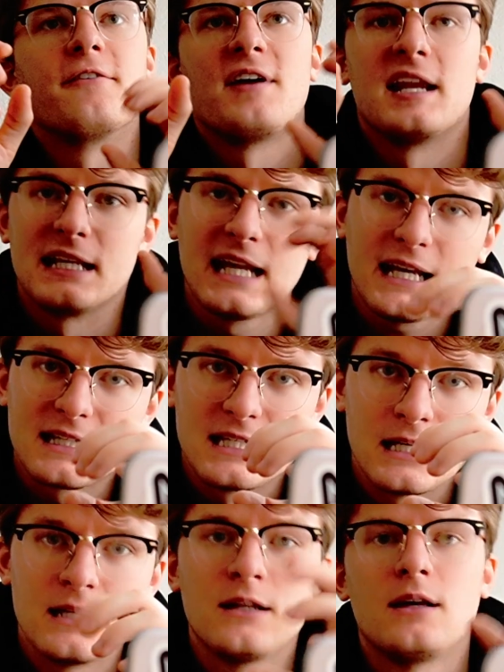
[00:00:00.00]
hitting
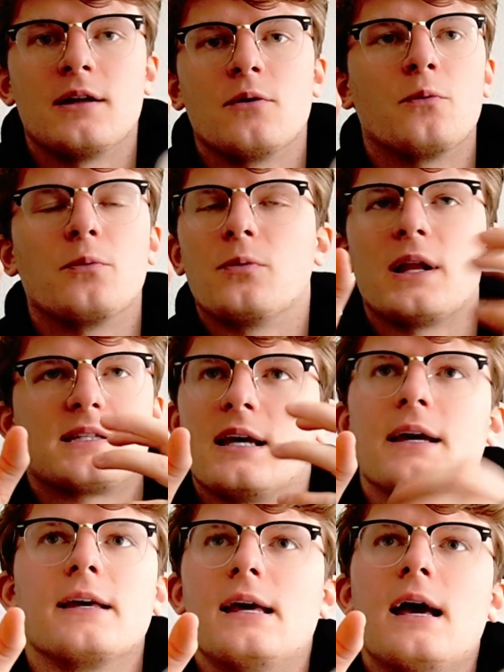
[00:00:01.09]
nicotine, let's
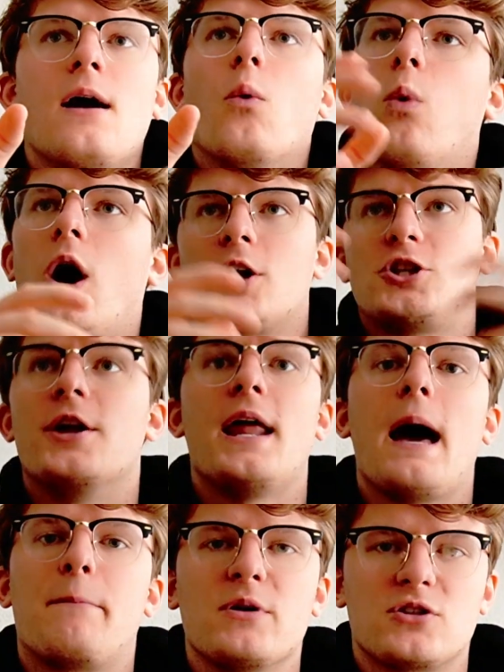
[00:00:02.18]
say, watch an
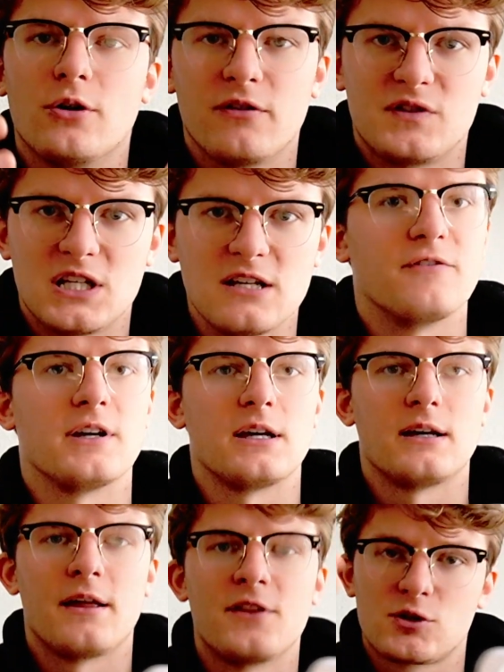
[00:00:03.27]
episode of TV.
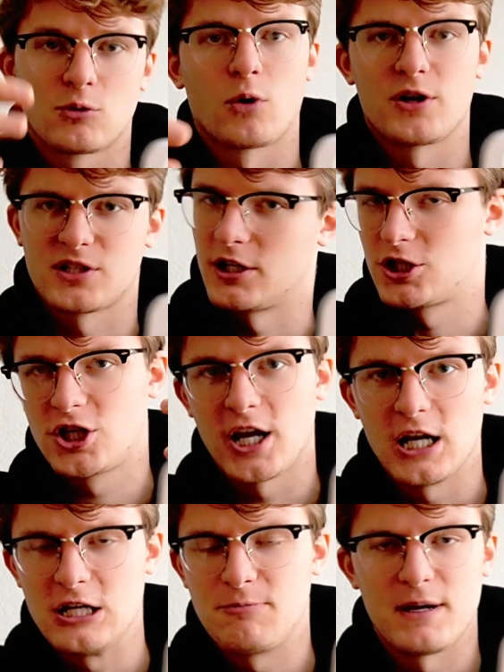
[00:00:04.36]
And this reward is going to
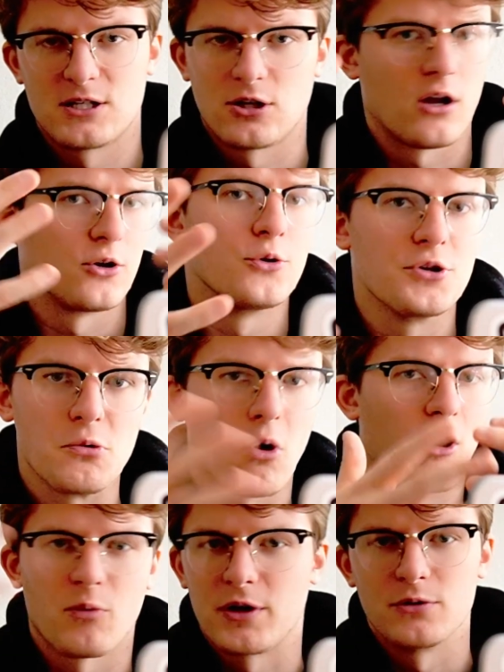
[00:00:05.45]
change based on who you are
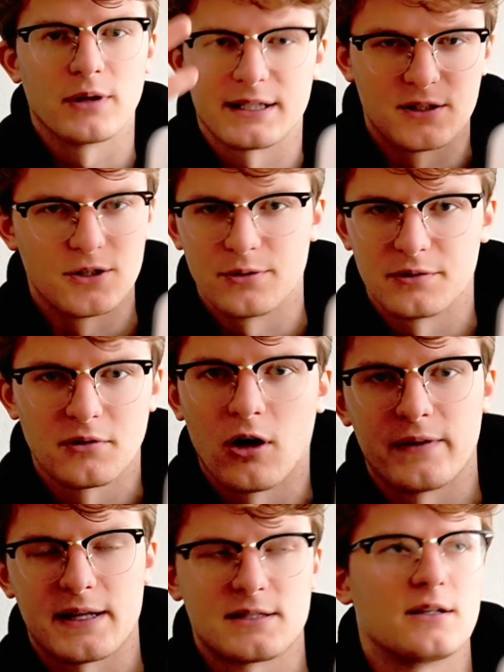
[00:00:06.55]
and what you like to do and all
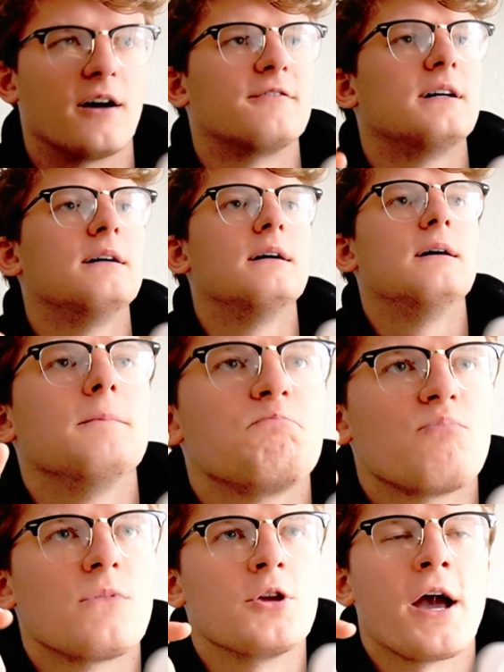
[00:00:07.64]
that stuff.
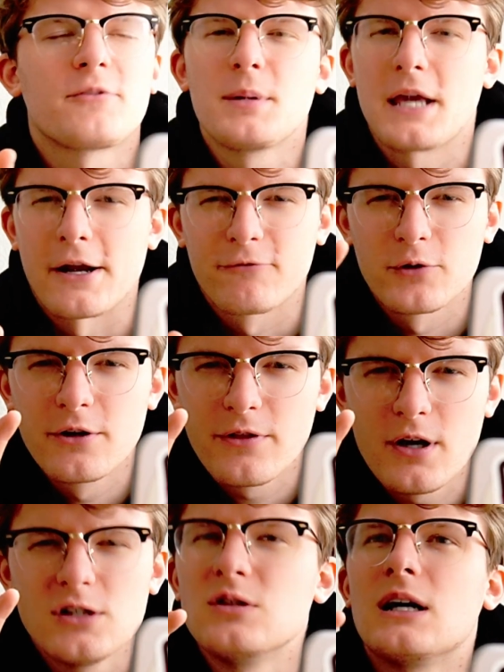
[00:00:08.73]
You have to be careful here,
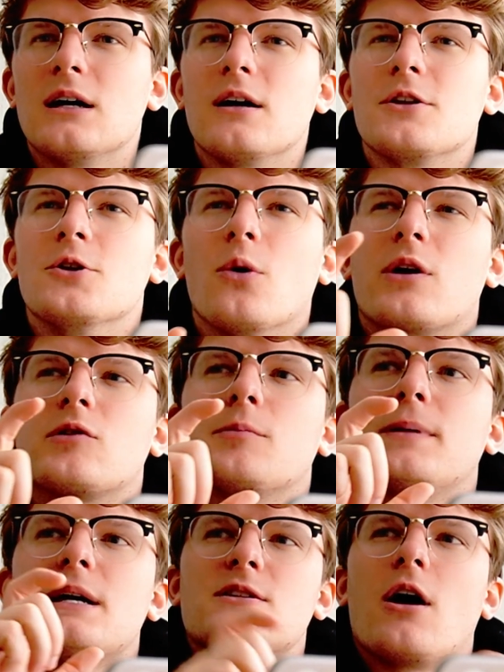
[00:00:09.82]
though. You don't want to
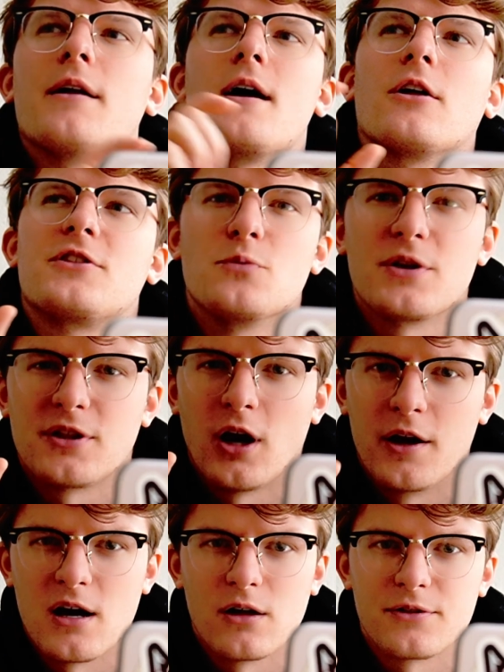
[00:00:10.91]
replace unhealthy with
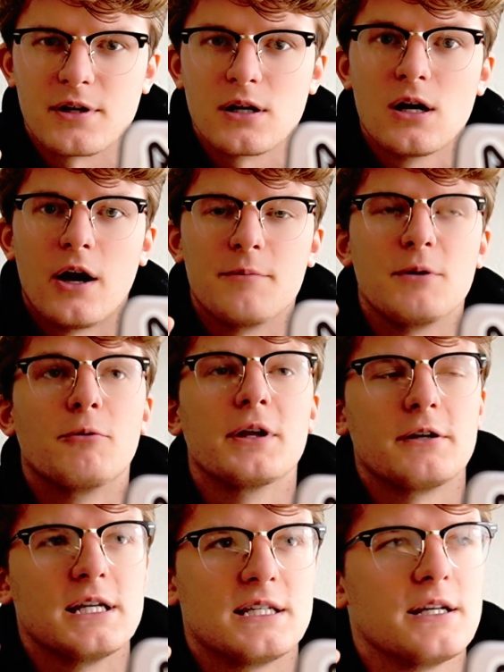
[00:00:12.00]
unhealthy. It'd be really
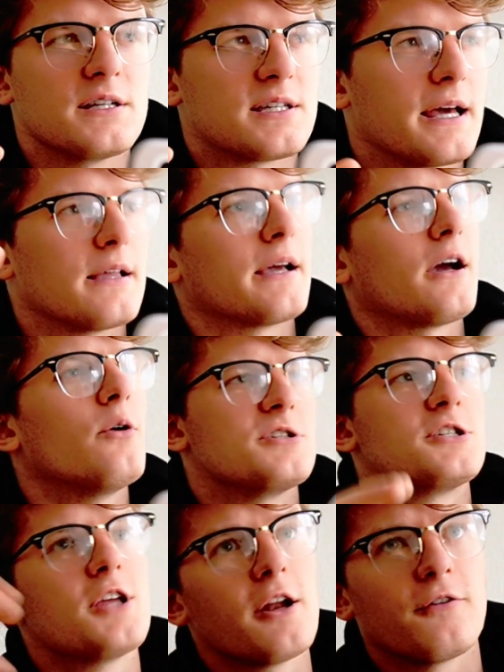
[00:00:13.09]
easy to say, like, oh,
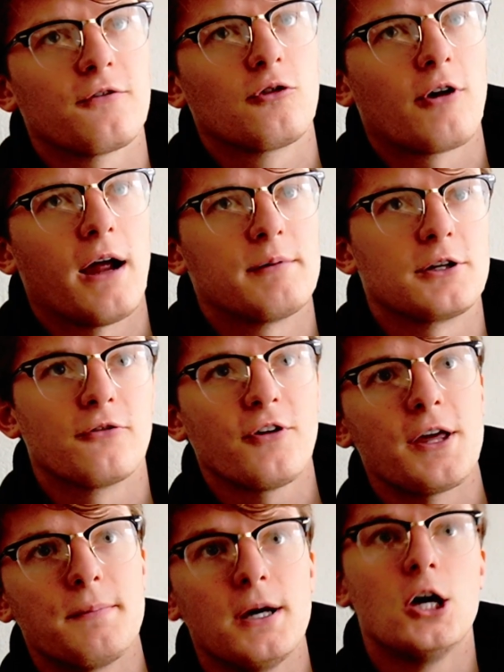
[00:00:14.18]
instead of grabbing your vape,